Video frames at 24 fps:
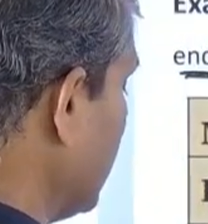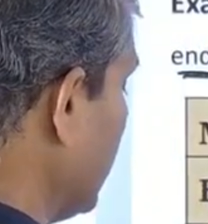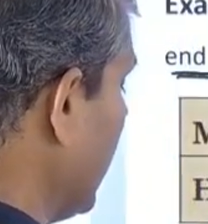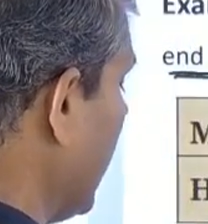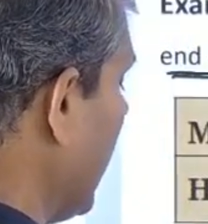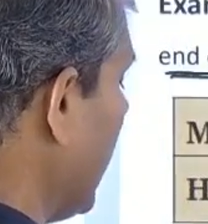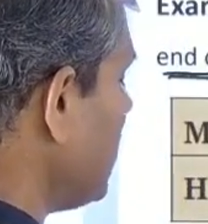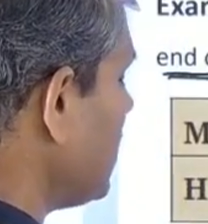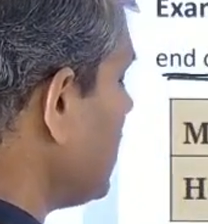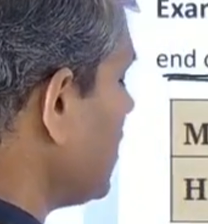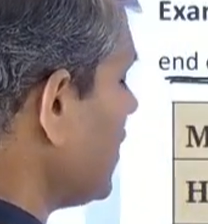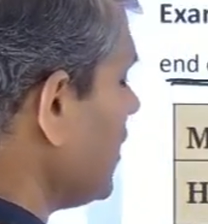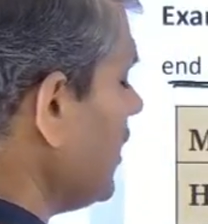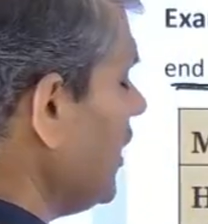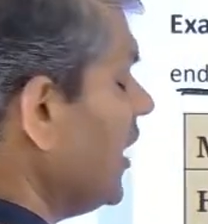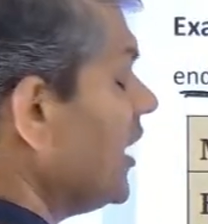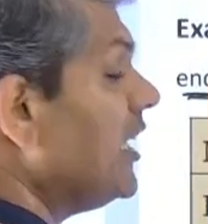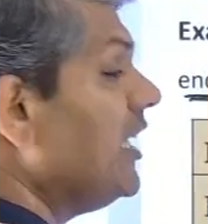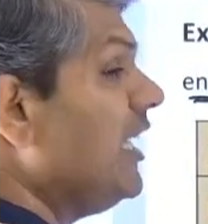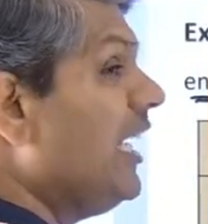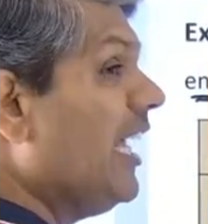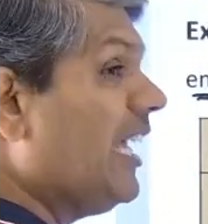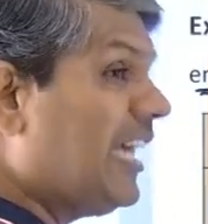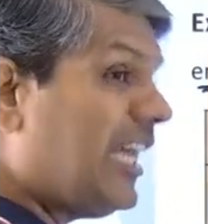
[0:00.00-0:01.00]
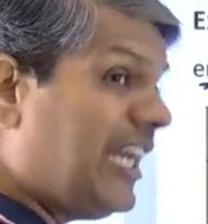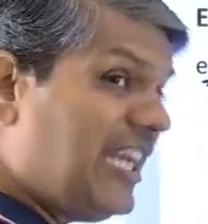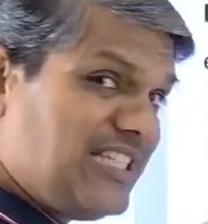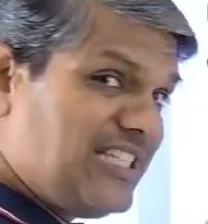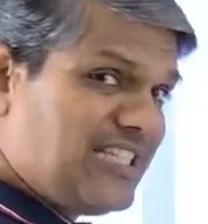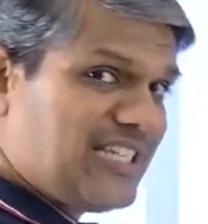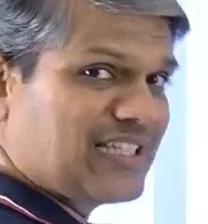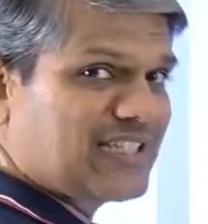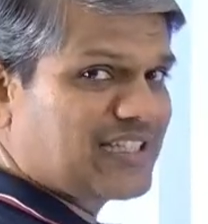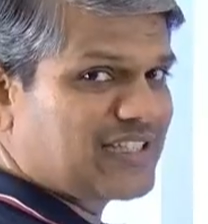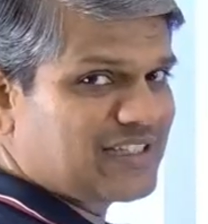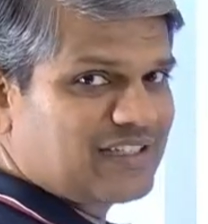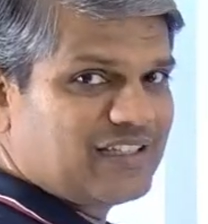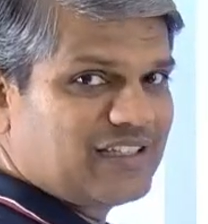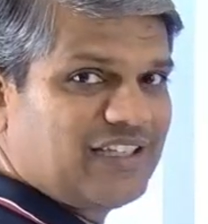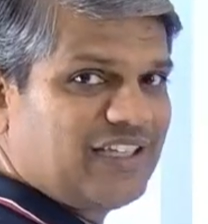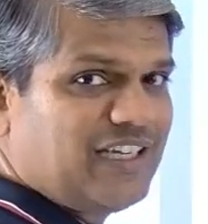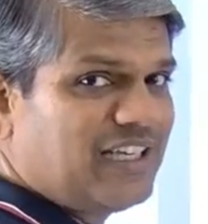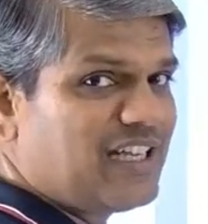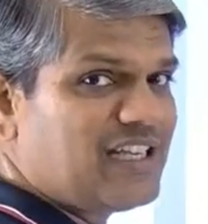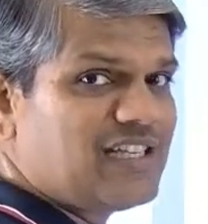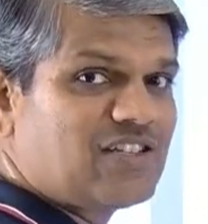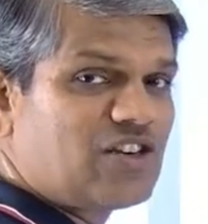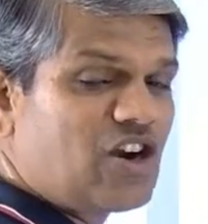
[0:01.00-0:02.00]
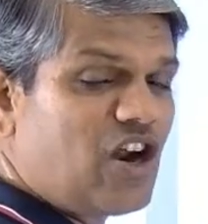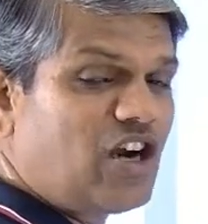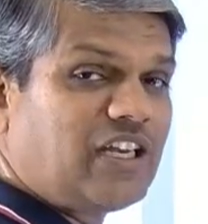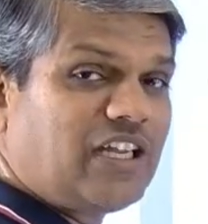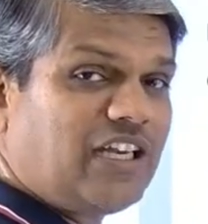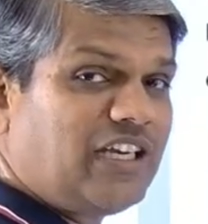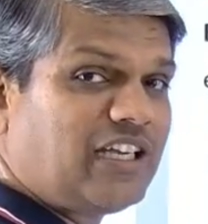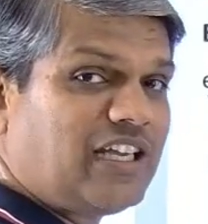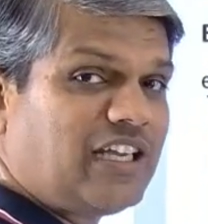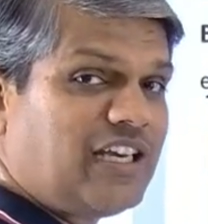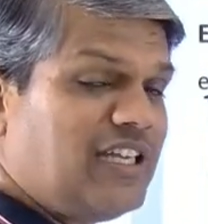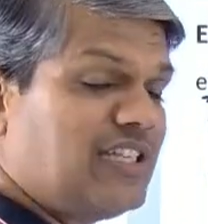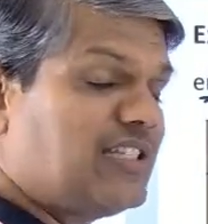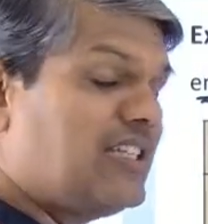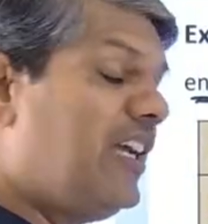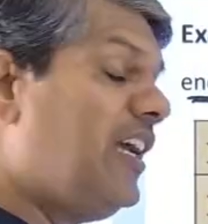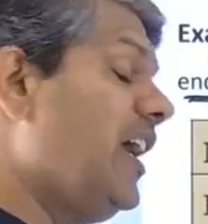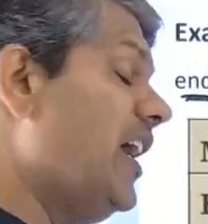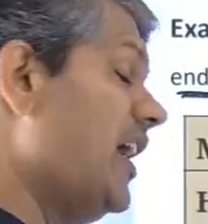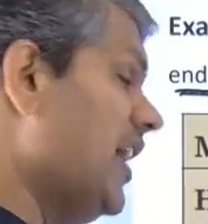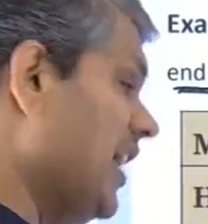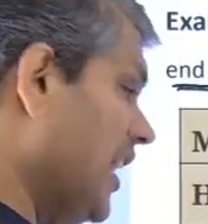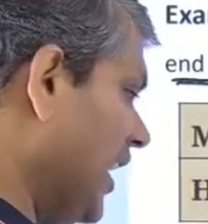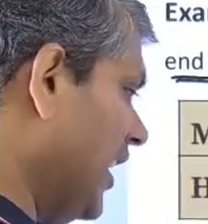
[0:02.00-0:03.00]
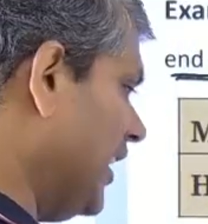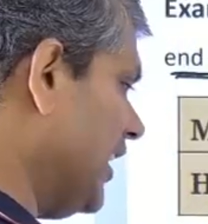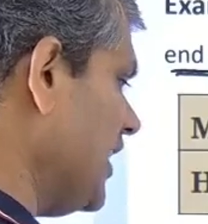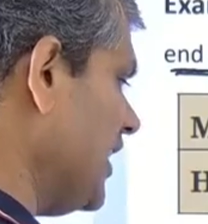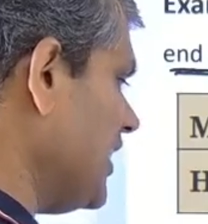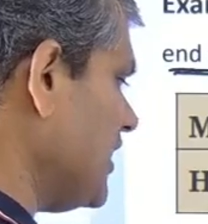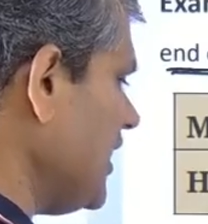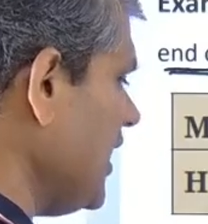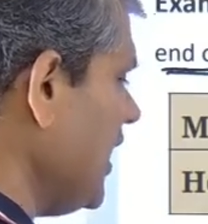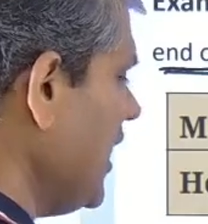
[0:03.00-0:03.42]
h decreases. It is not increasing, it is